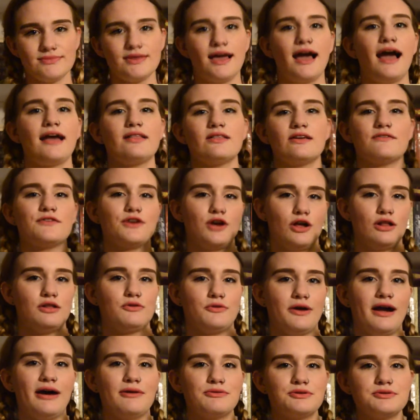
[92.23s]
I love it all
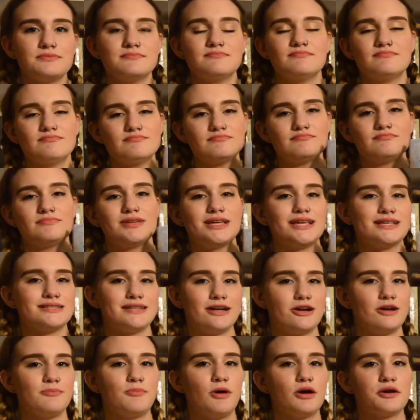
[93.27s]
around because
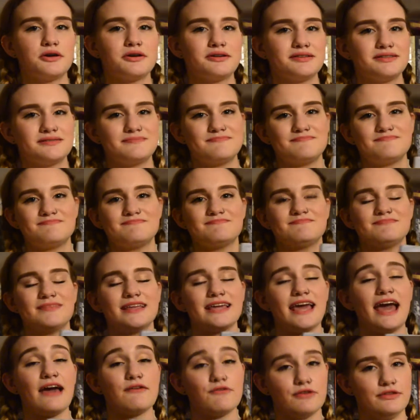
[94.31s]
Harry Potter's like
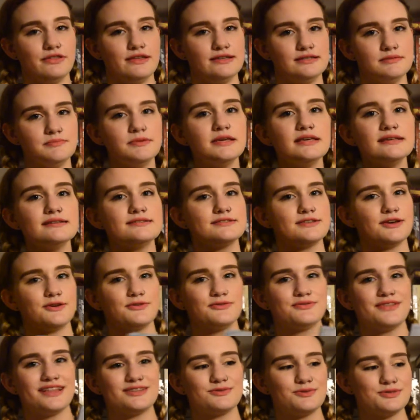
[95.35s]
everything to me so
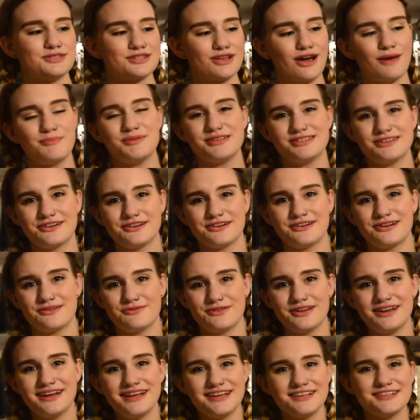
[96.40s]
that's what got me started on
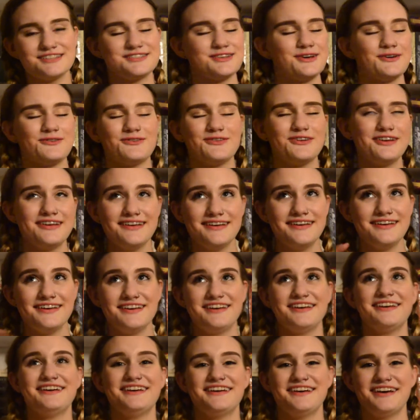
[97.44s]
reading so
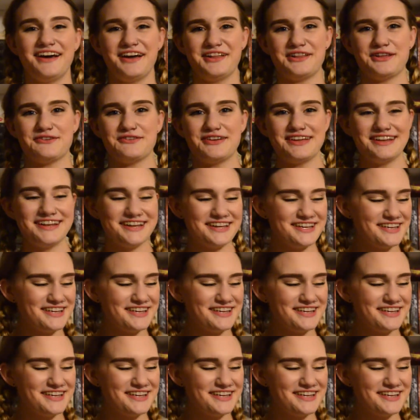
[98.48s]
I love it.